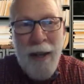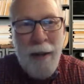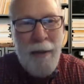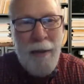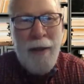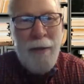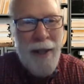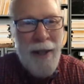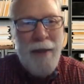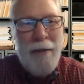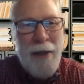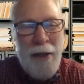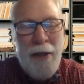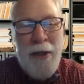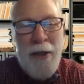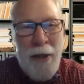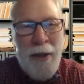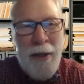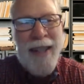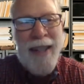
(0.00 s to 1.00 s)
I mean, whatever you're
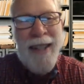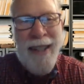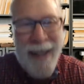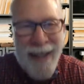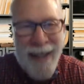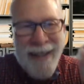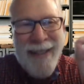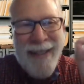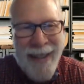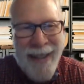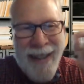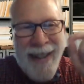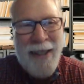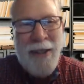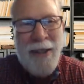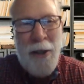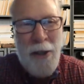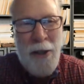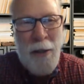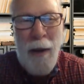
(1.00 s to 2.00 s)
doing, it
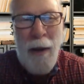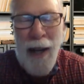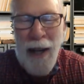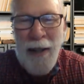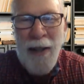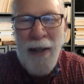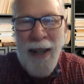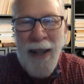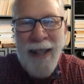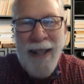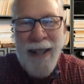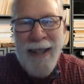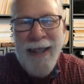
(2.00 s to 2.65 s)
looks spot on.